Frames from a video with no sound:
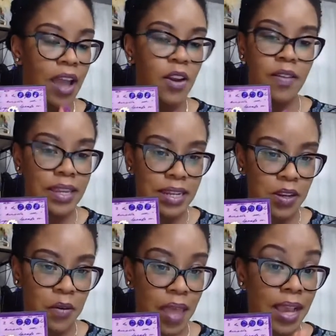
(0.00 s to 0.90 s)
I know they
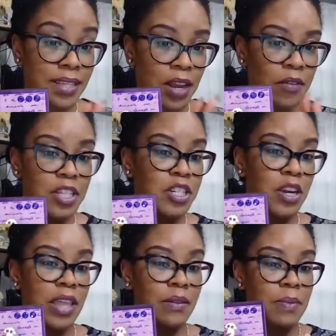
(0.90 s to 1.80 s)
didn't know that because I don't really
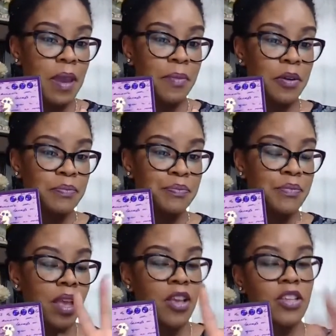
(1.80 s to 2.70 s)
share that with people.
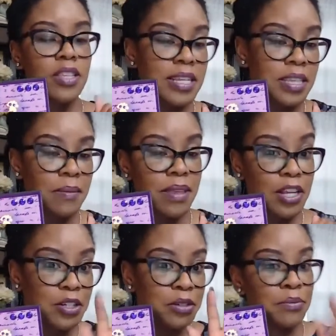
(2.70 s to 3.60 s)
So that's
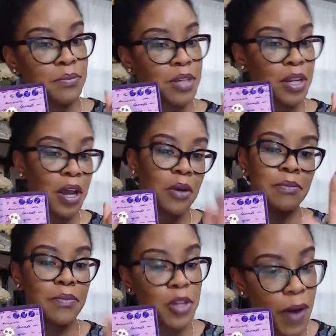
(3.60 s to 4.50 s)
something that
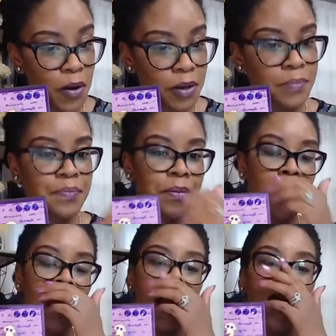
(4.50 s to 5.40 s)
you're welcome.
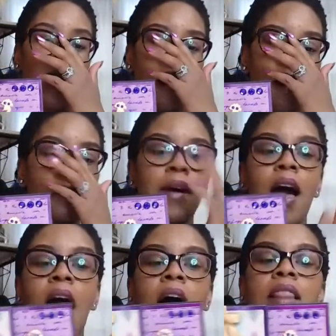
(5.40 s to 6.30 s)

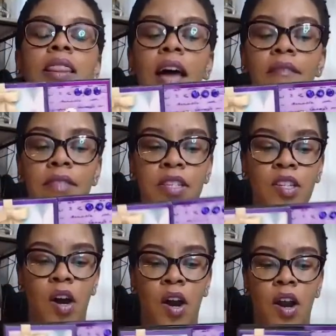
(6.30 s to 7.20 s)
Love
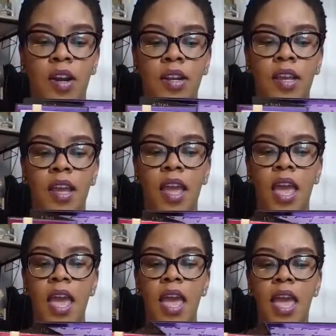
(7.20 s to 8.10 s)
this card.
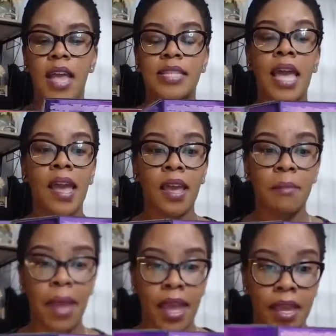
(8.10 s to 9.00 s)
It's
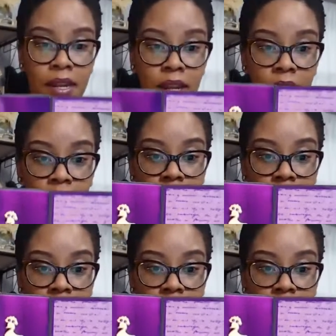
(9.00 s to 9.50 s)
handmade.